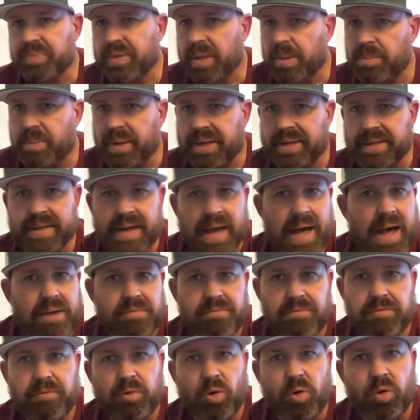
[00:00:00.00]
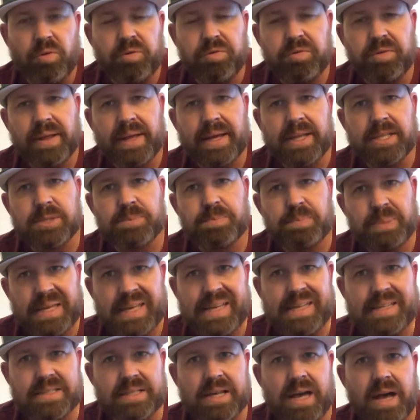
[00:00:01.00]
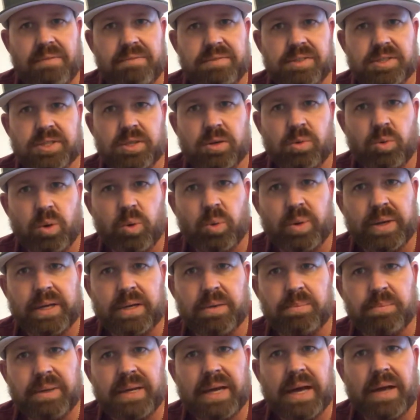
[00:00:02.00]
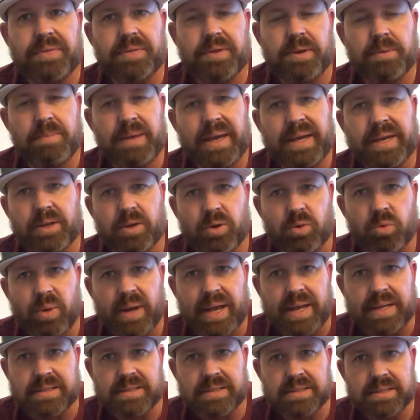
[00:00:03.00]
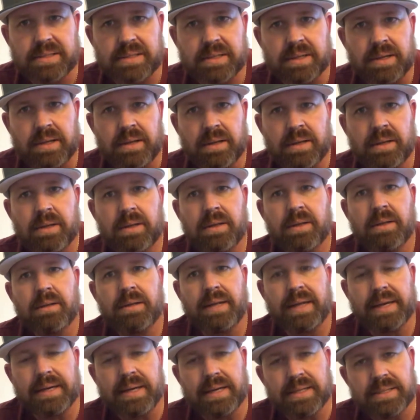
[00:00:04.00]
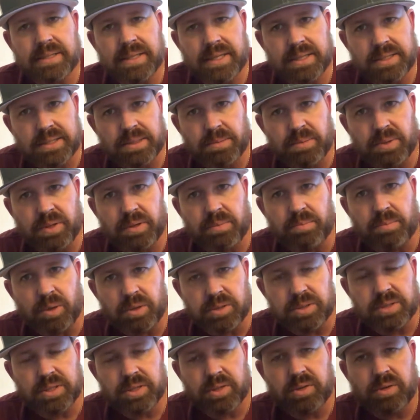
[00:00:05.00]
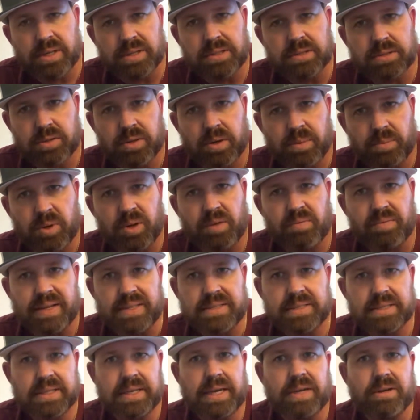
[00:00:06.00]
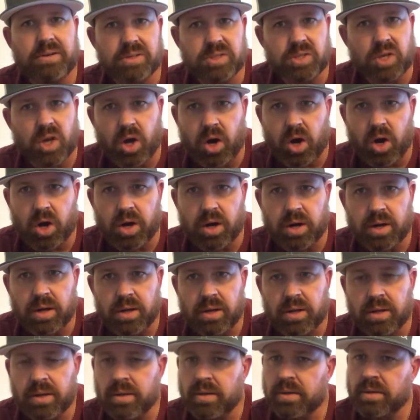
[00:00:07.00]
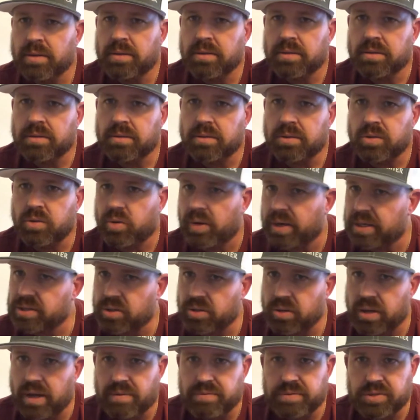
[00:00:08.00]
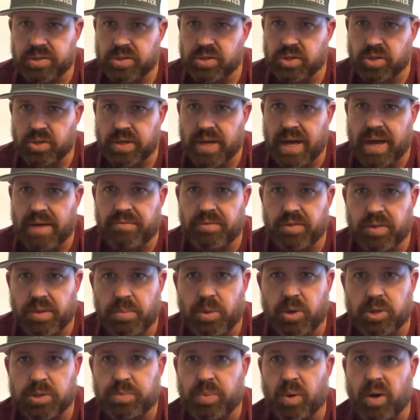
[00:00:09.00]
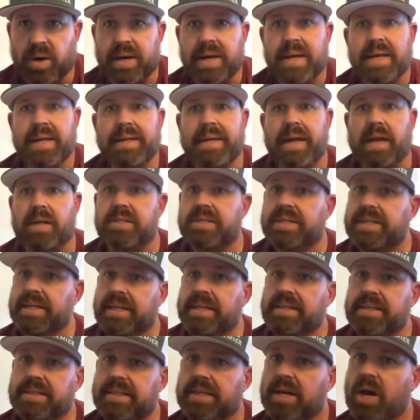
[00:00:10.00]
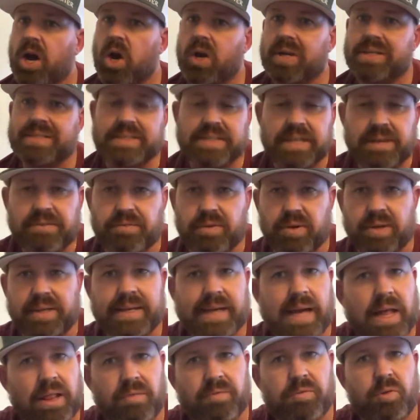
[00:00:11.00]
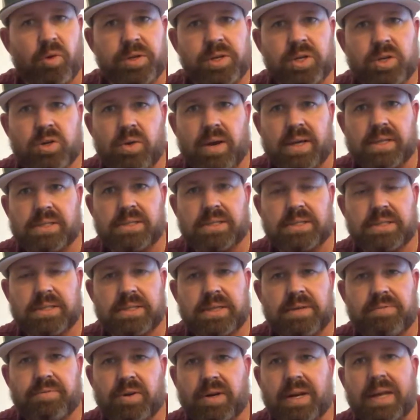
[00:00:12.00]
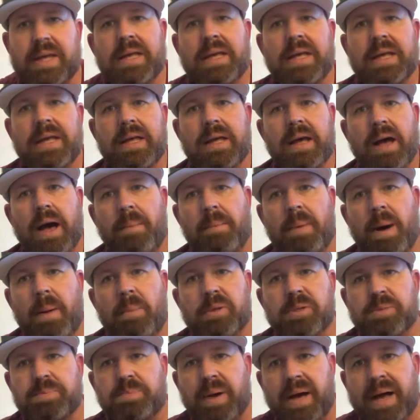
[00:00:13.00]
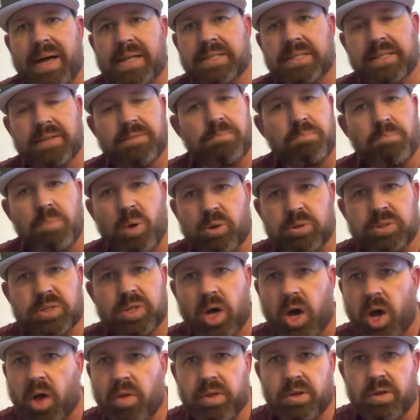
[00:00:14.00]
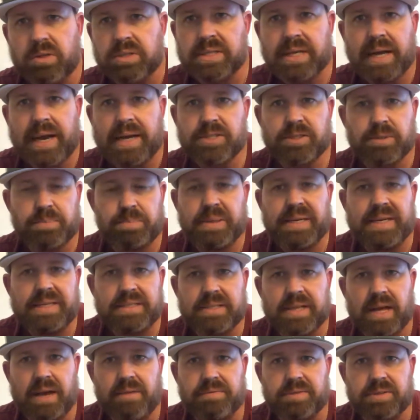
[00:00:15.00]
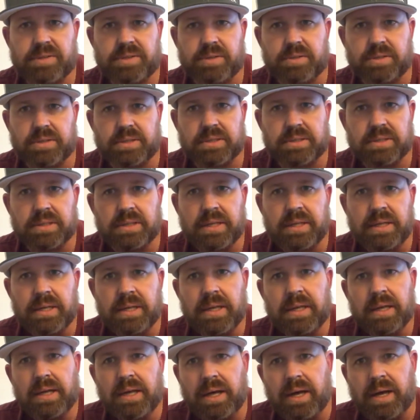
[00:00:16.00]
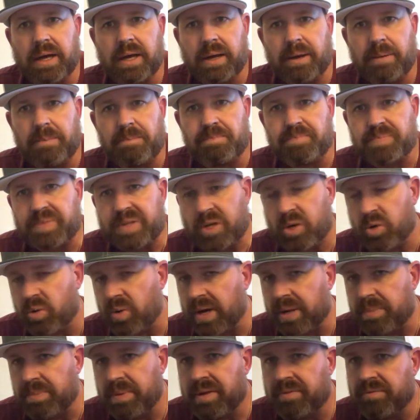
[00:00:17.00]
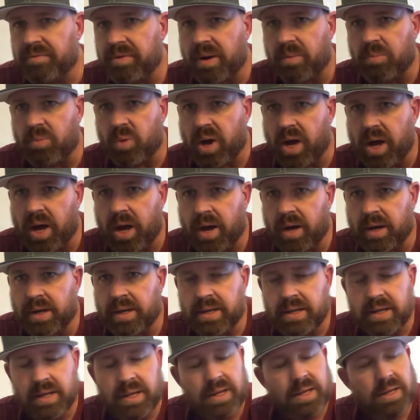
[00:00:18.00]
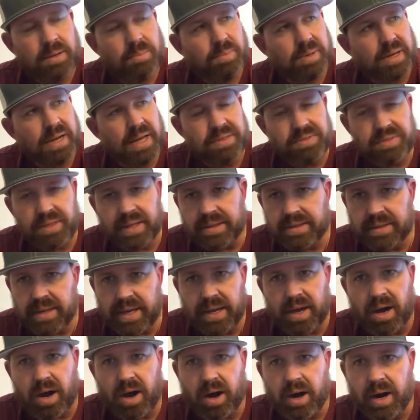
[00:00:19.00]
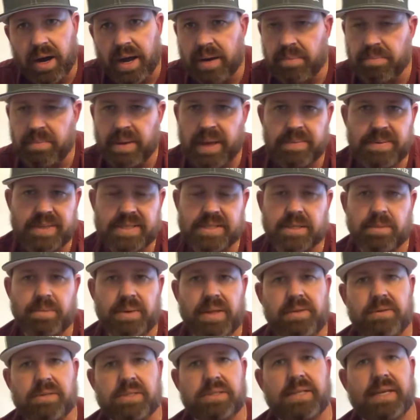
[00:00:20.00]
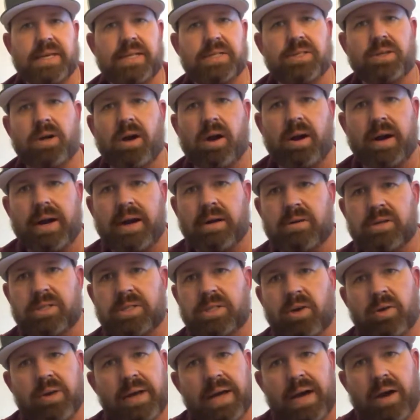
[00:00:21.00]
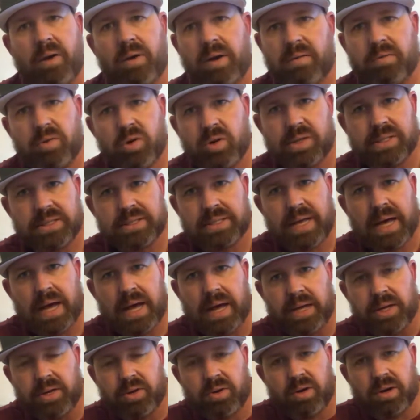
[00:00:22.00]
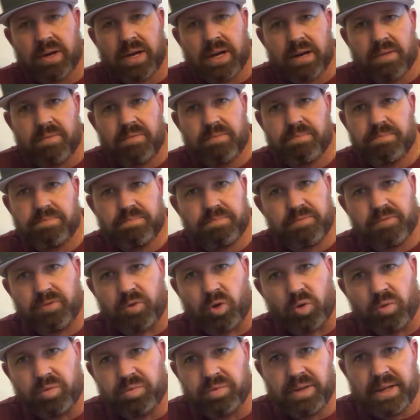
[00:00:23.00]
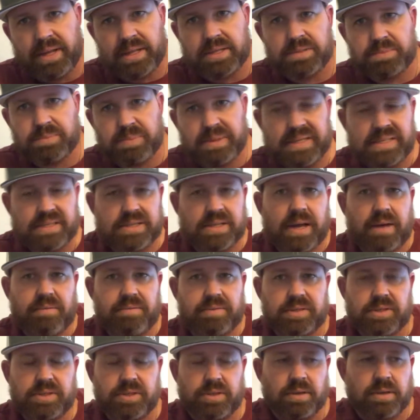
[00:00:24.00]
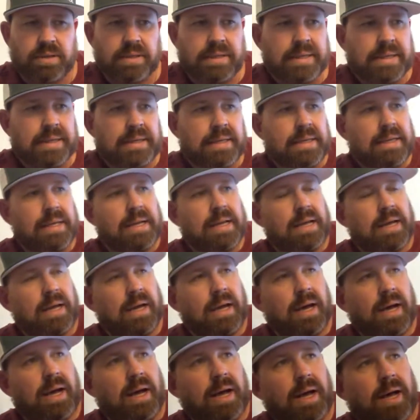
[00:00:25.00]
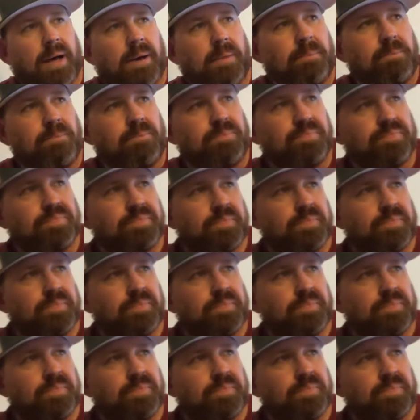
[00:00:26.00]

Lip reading: but not full-fledged peace officer where we can be out there making arrests. Like I said, most of the criminal investigators are. Correctional officers are not, for the most part. Now, CDCR is different. California Corrections is different. I'm almost positive all those guys are peace officers. Correct me if I'm wrong, but I think they are, and maybe some other states are. Arizona, however, is not. You are not a full-fledged peace officer. And